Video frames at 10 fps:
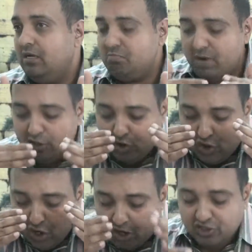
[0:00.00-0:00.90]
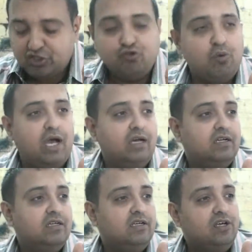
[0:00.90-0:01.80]
but Joshua
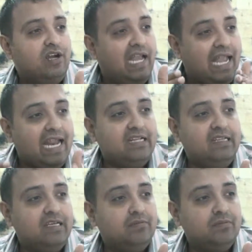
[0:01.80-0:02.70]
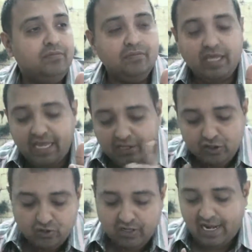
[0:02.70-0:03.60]
led them
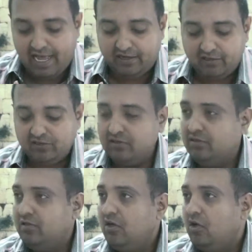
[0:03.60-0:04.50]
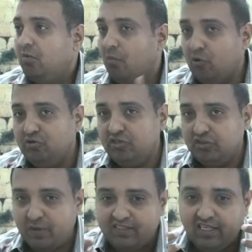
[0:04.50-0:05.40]
into the land.
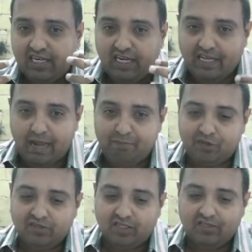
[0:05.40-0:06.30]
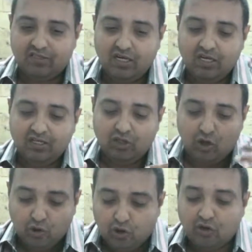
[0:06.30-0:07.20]
Moses basically represents the
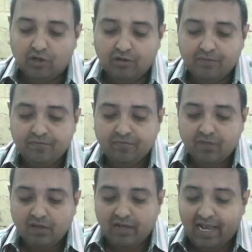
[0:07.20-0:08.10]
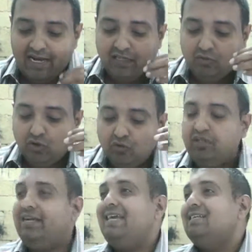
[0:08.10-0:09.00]
law, led them through
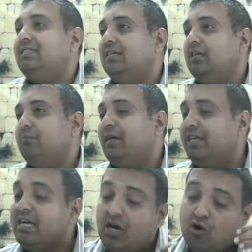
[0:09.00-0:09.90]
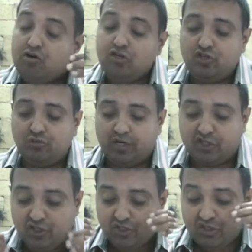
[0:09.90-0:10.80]
the desert, but
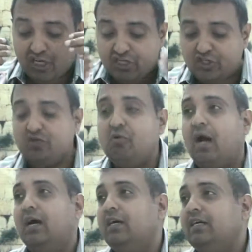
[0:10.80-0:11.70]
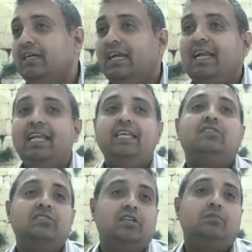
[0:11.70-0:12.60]
Yeshua
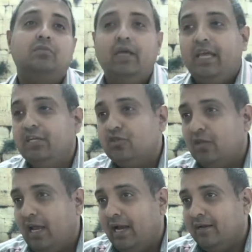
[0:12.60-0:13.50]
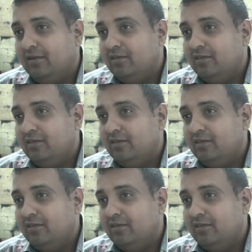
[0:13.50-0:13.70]
leads them into the land.